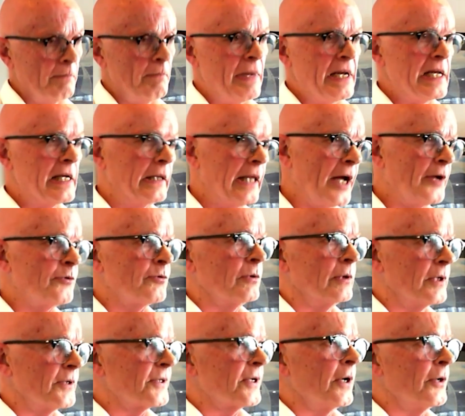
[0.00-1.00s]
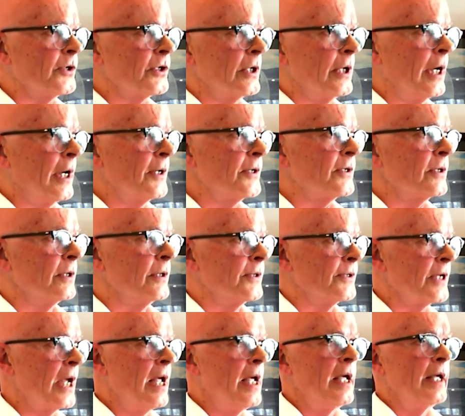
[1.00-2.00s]
mini-lateral
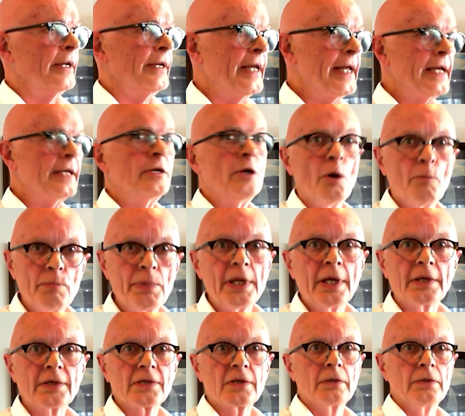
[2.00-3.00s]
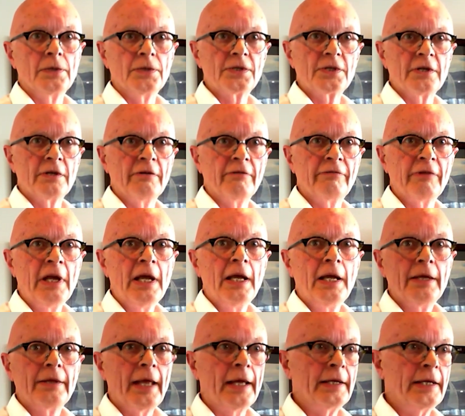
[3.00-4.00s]
associations need not be exclusive,
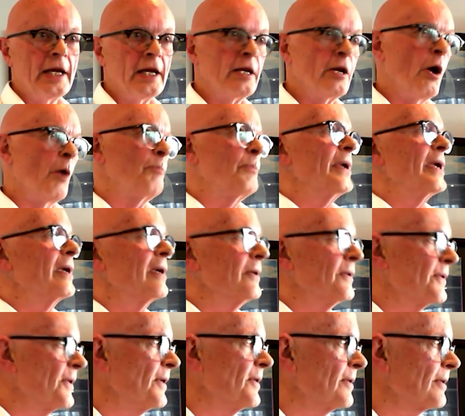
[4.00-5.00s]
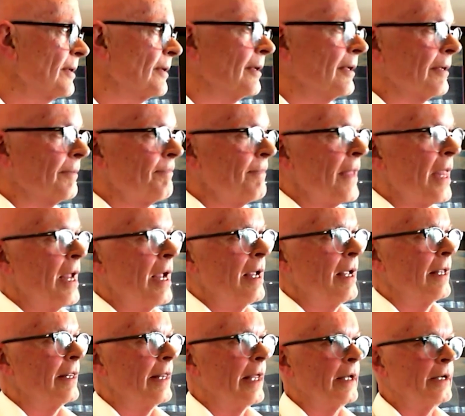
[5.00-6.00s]
they need not be consistent,
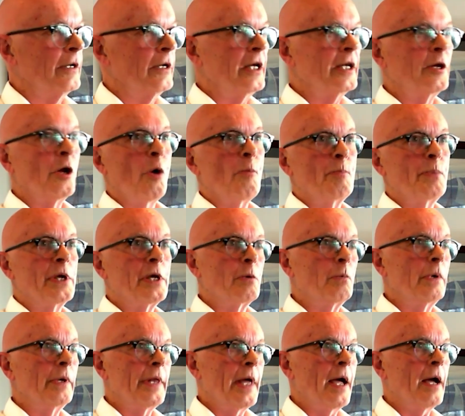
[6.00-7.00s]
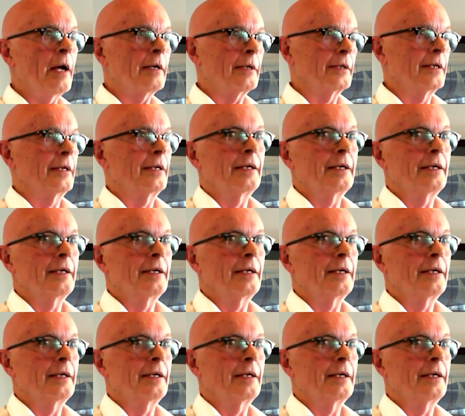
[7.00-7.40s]
they need not be without